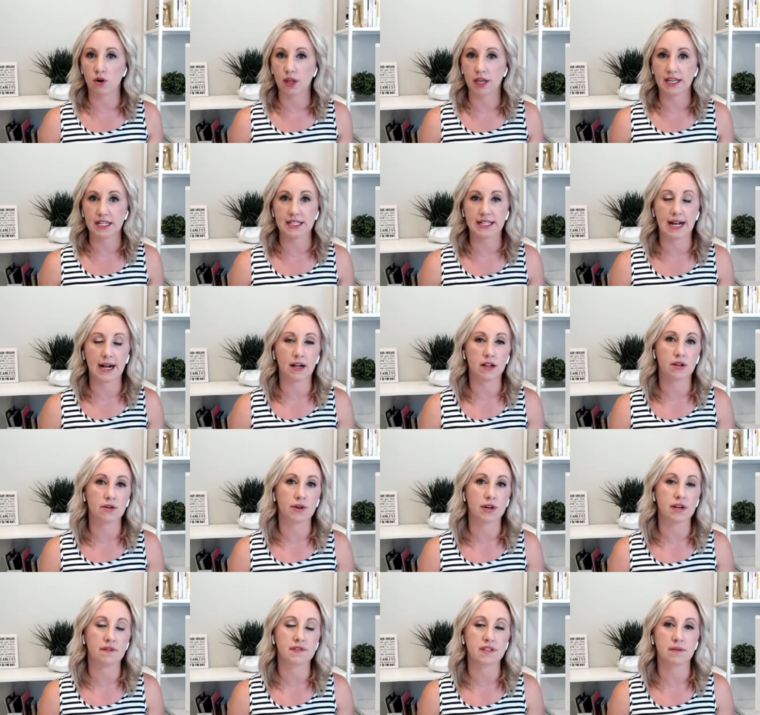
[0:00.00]
like
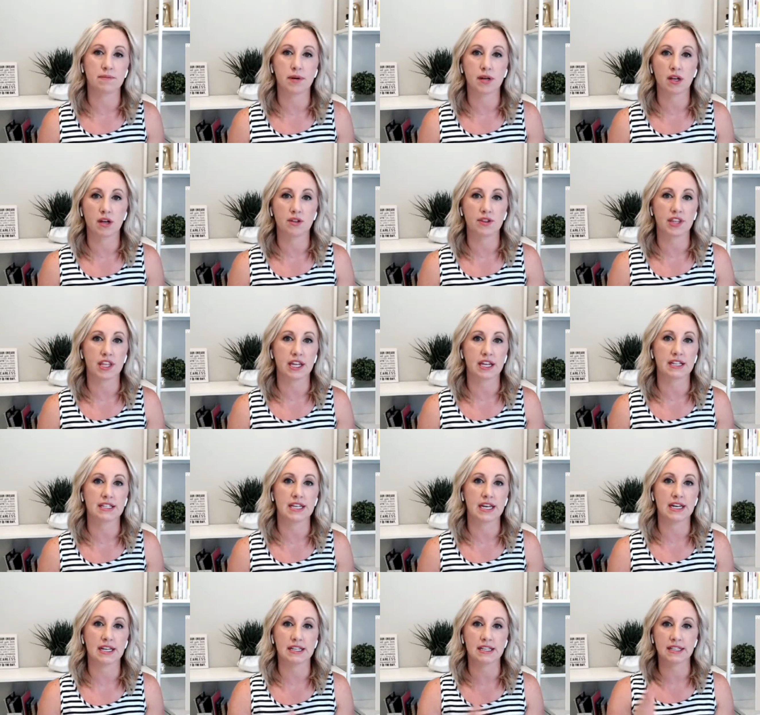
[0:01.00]
salary of somebody on
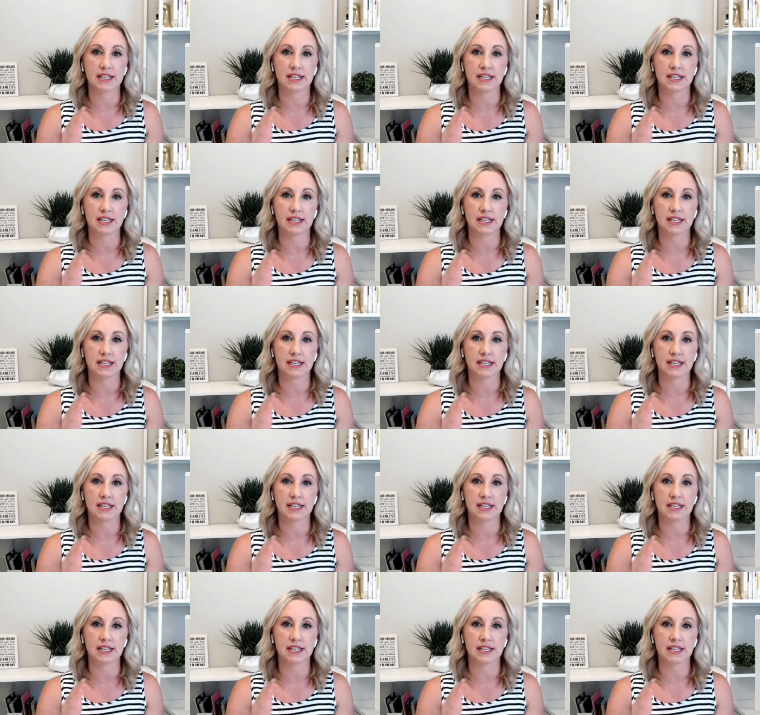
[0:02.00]
LinkedIn is